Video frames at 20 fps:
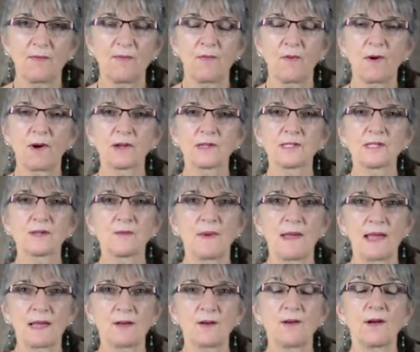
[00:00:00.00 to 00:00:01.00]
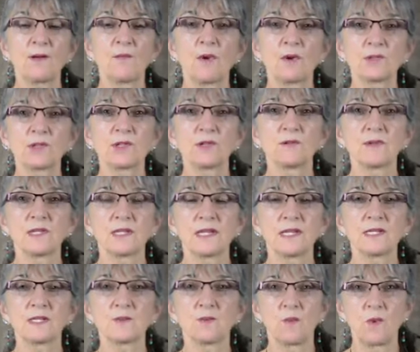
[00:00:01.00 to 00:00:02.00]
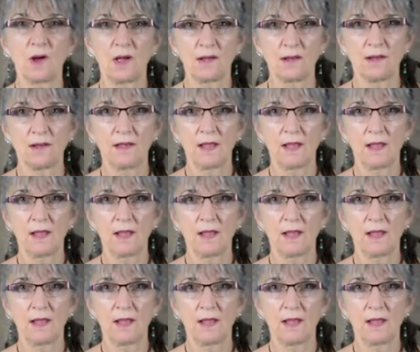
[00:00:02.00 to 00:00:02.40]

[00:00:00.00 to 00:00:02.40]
for SomatoEmotional Release 1.